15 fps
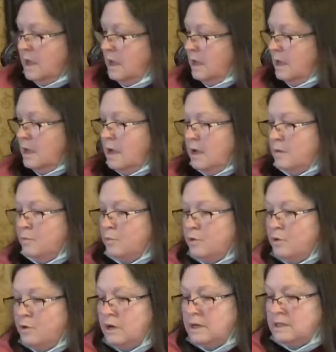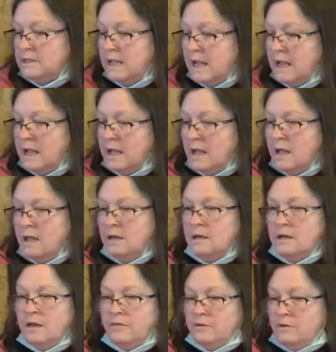And we're going to take
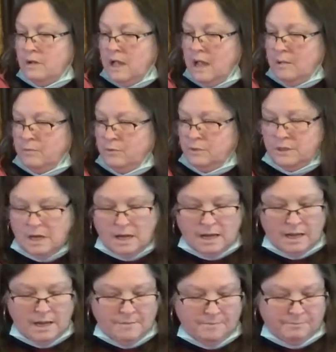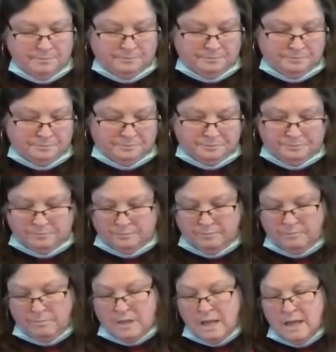another cable tie,
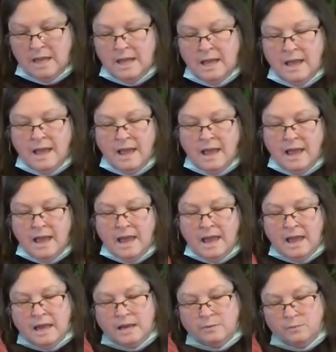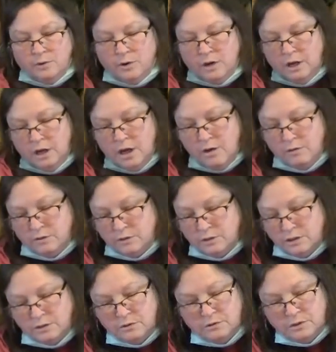and we're going to go, there's
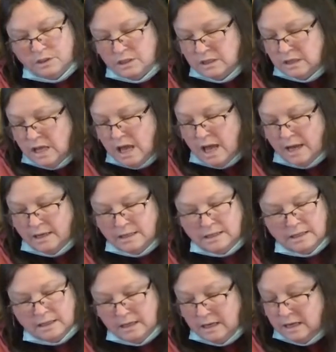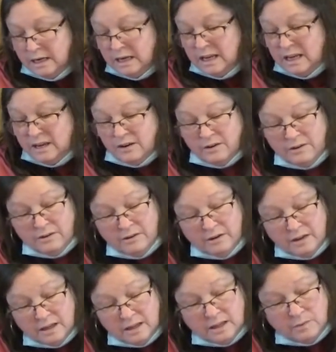a little slot in here
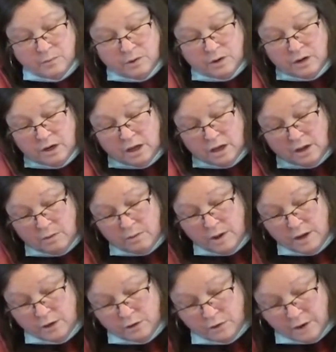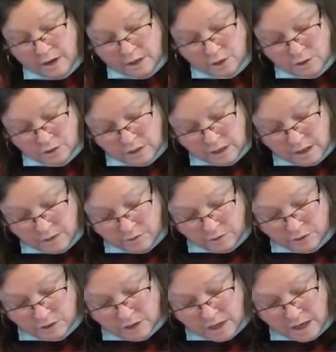that we're going to go under and to the other
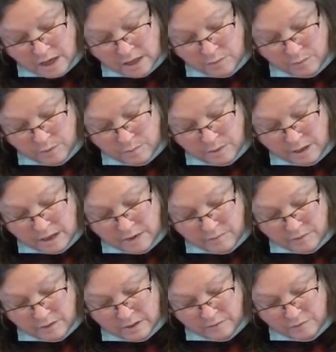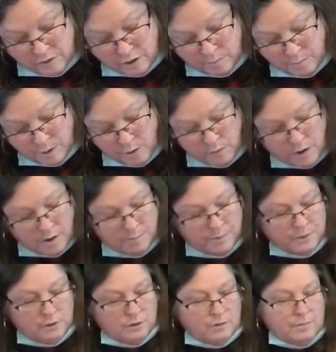side, and we might have to lift our bow up a
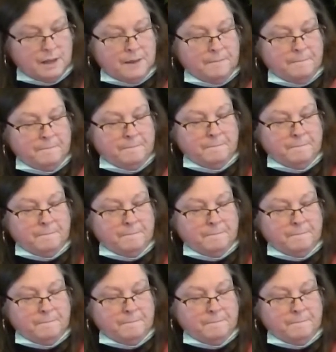little bit